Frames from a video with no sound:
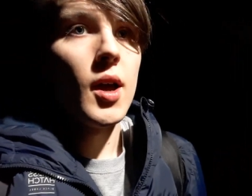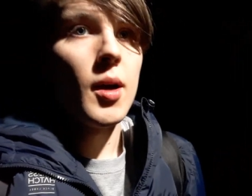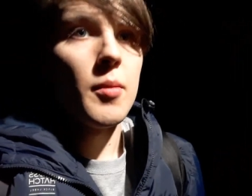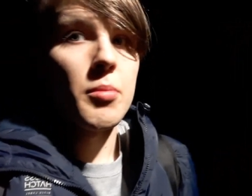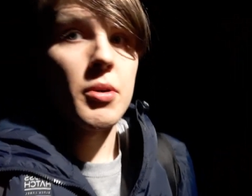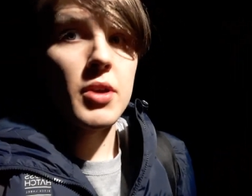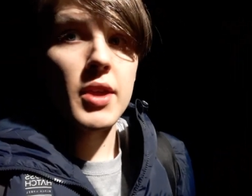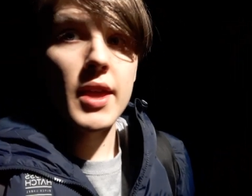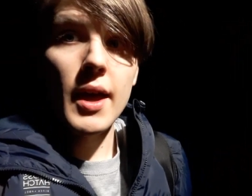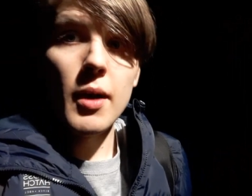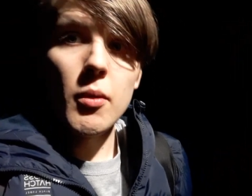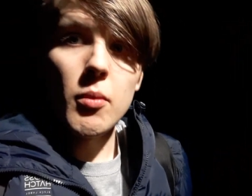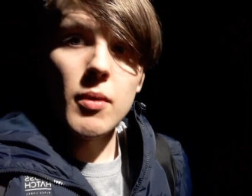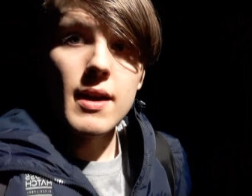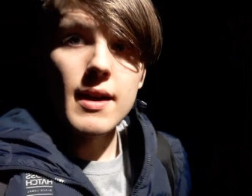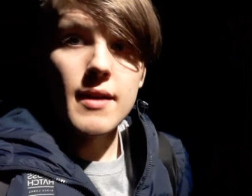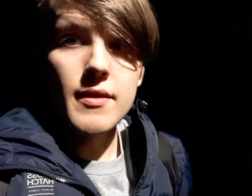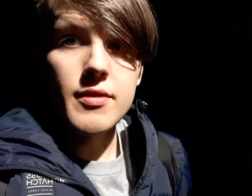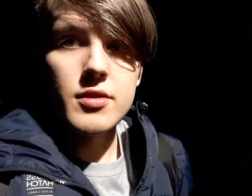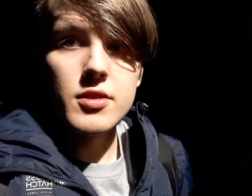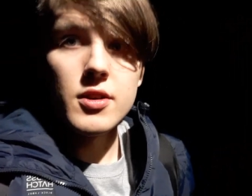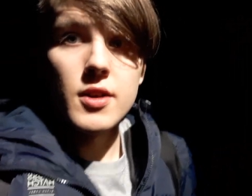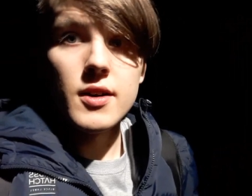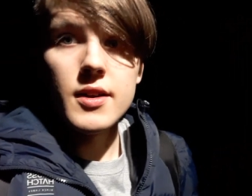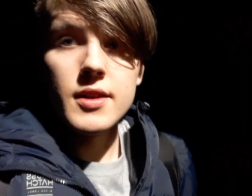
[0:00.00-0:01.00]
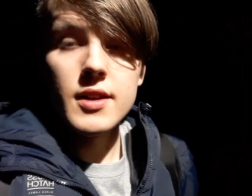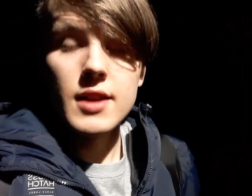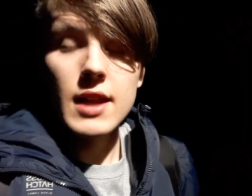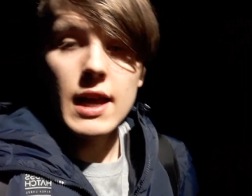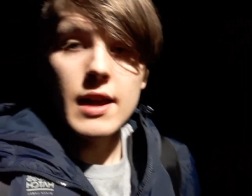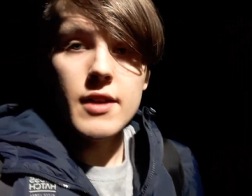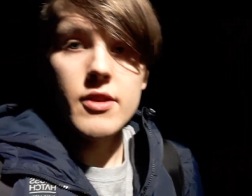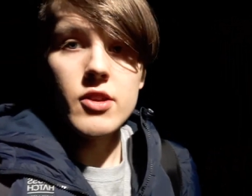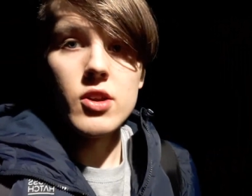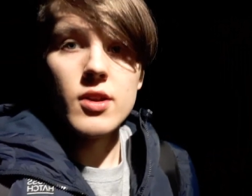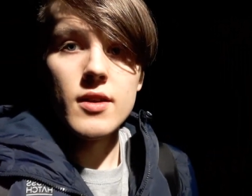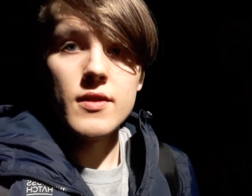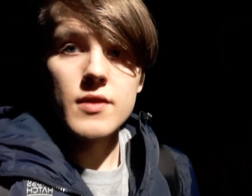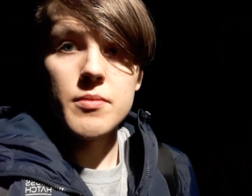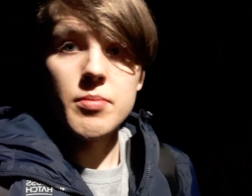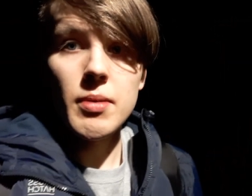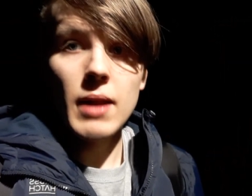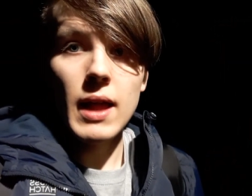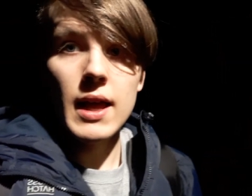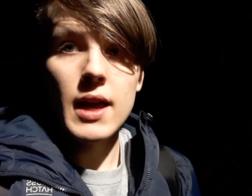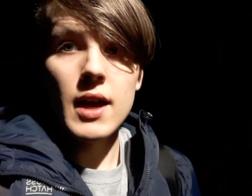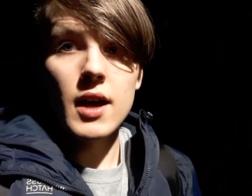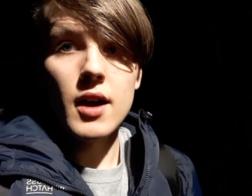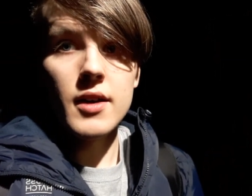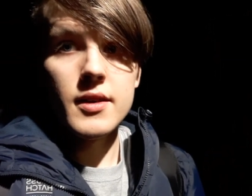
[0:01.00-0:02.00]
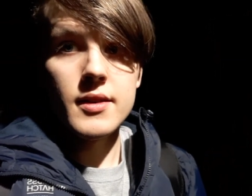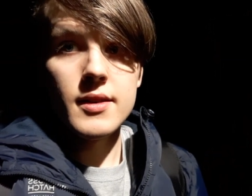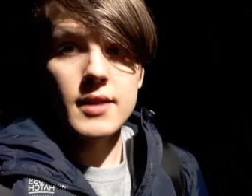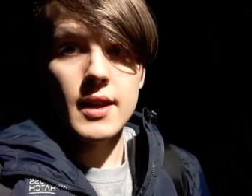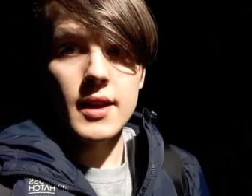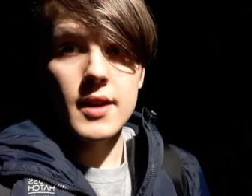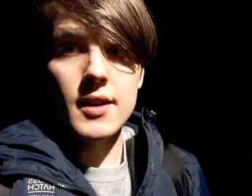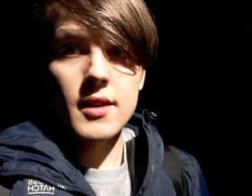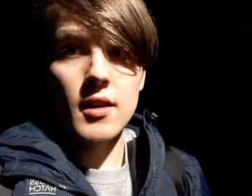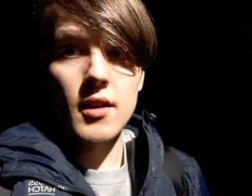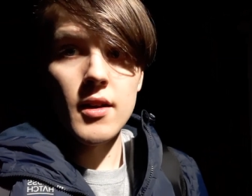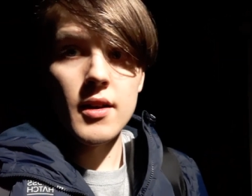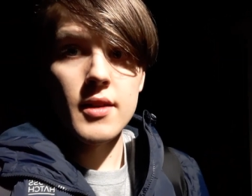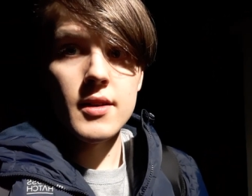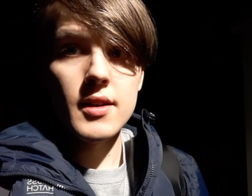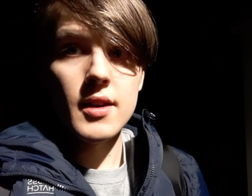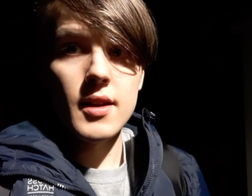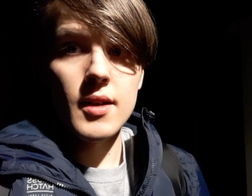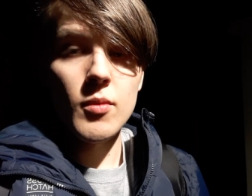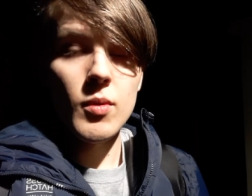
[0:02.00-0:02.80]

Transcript: But yeah, we have signed yet another player on deadline day.